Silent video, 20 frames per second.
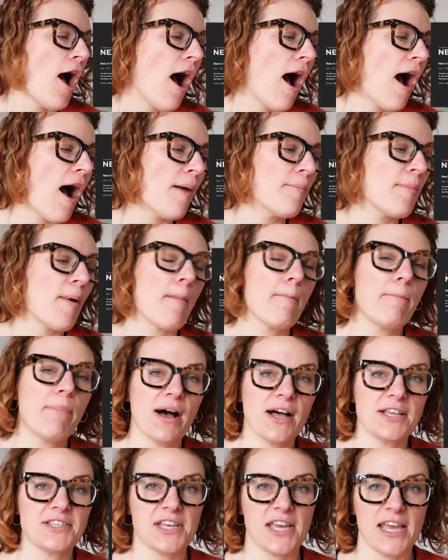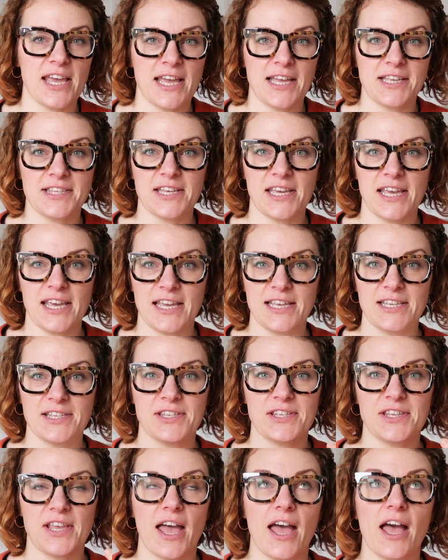um, but it
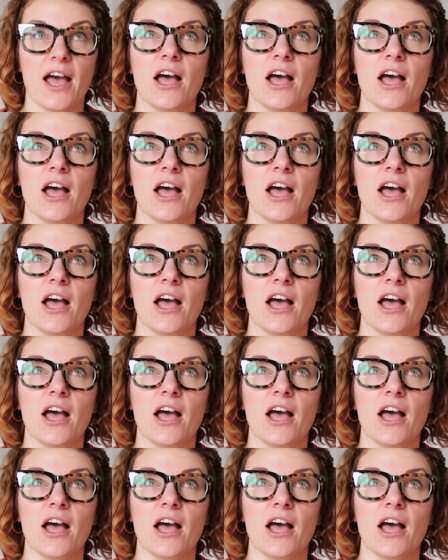is